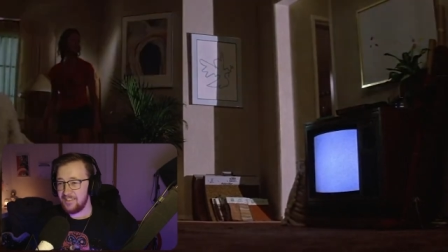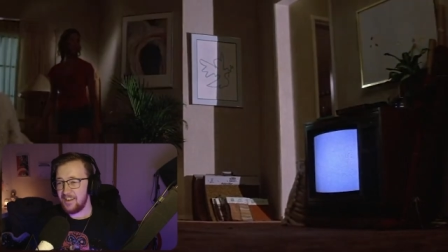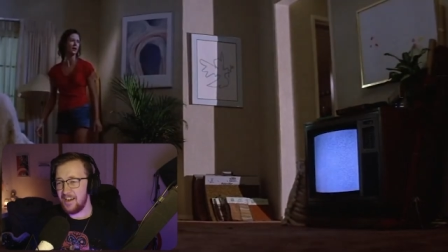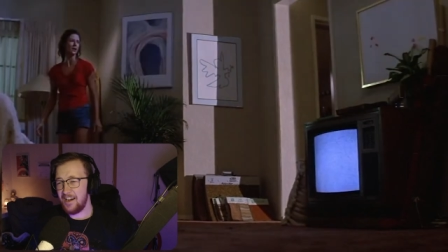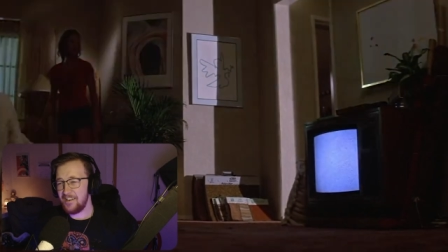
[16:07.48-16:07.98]

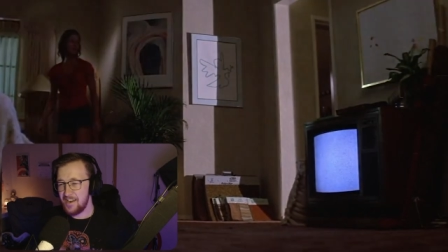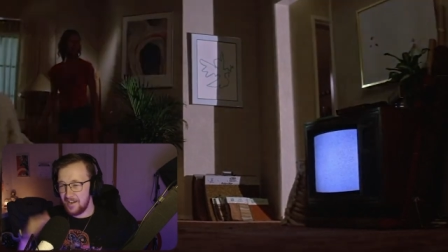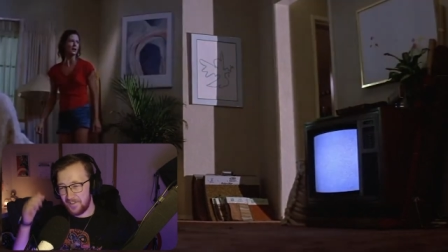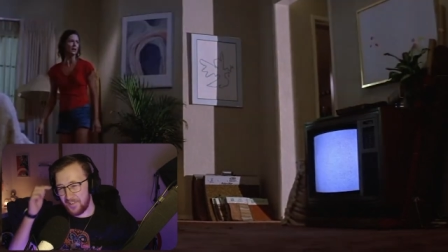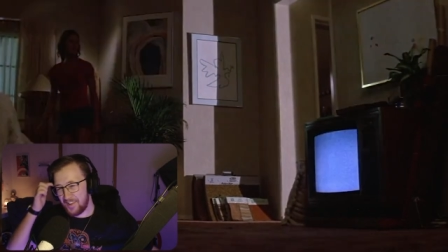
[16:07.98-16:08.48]
Oh
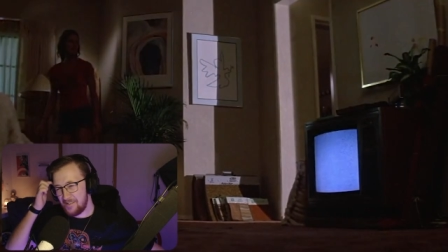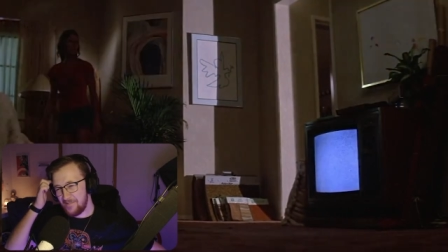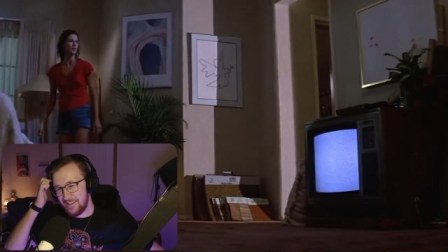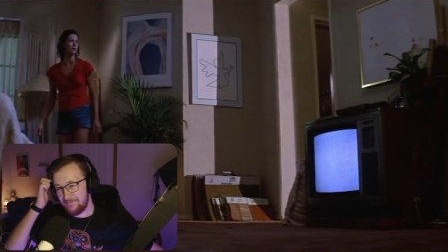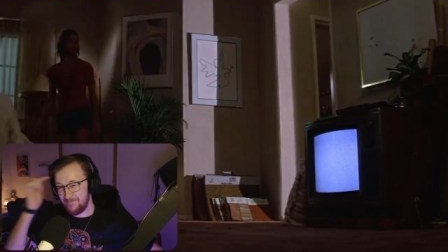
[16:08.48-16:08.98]
no, she's gonna
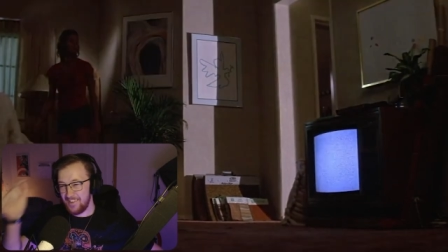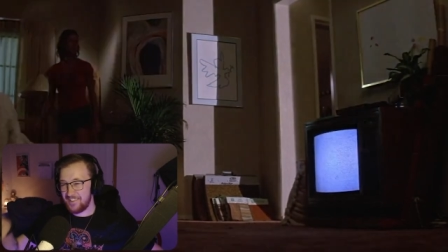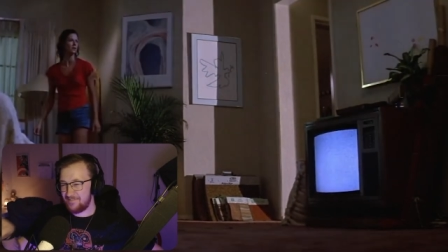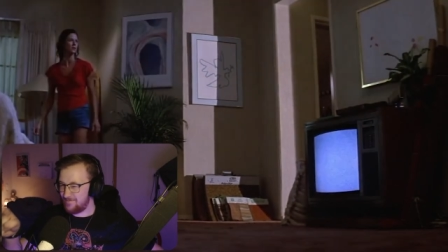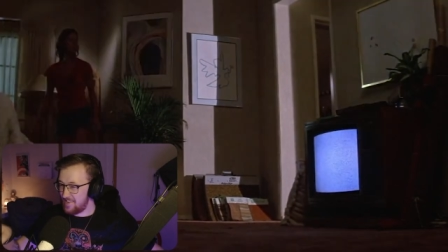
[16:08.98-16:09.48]
be it,
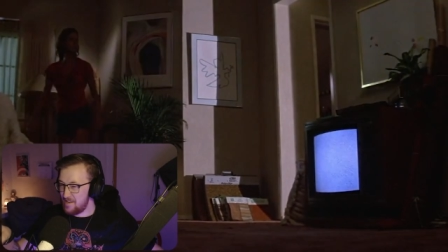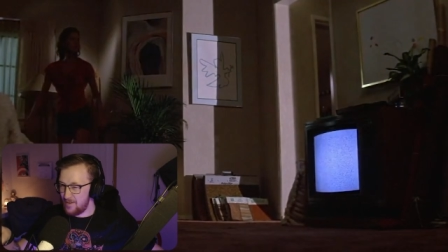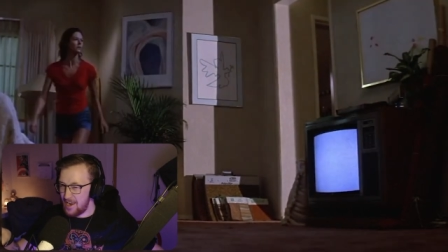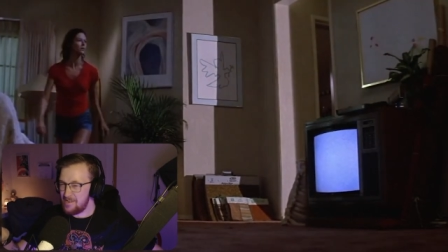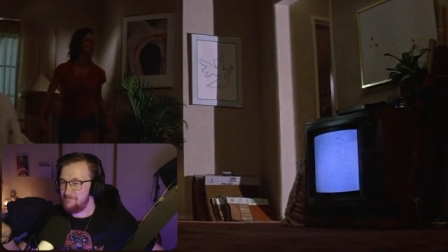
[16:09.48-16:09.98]
eh, TV.